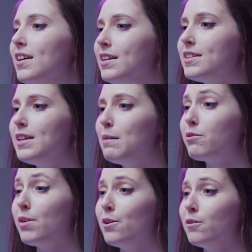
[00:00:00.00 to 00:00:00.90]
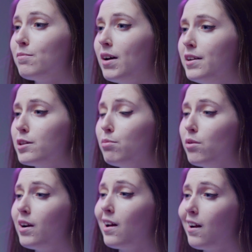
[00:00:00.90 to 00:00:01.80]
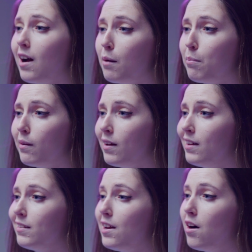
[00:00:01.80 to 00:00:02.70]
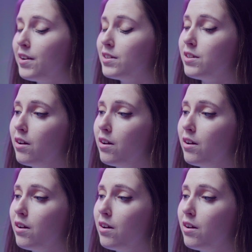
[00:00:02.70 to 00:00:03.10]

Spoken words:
It seemed real and exploited a gap in the audience